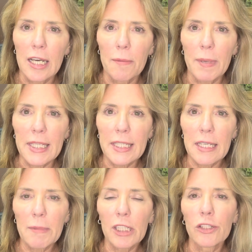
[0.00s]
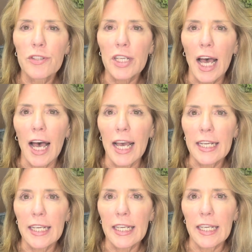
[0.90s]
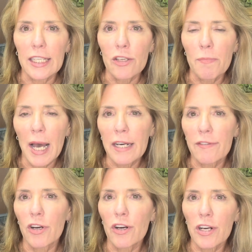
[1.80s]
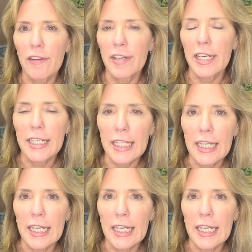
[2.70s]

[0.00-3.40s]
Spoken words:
But semaglutide, you might have heard of it